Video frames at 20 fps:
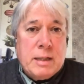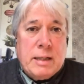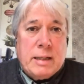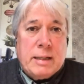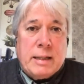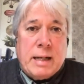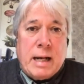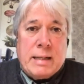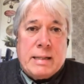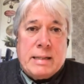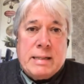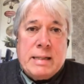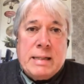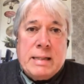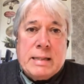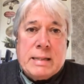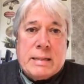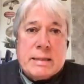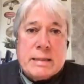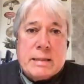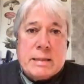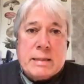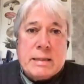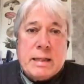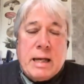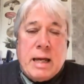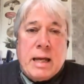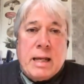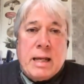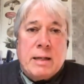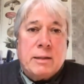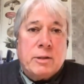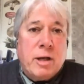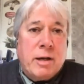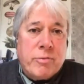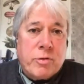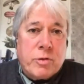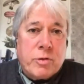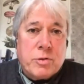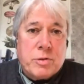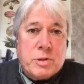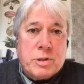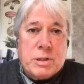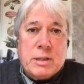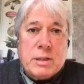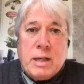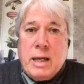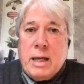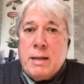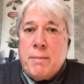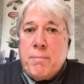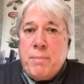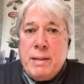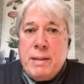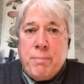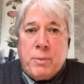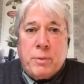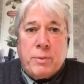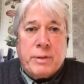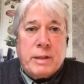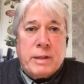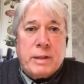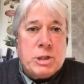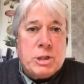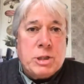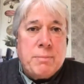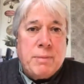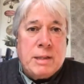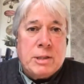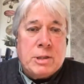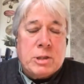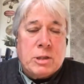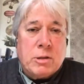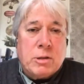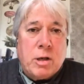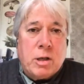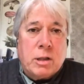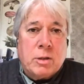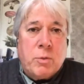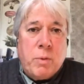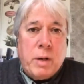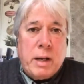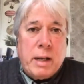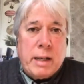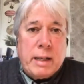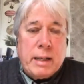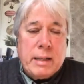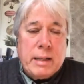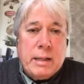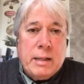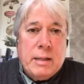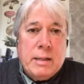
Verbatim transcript: and ideas and lovers and people that she meets along the way.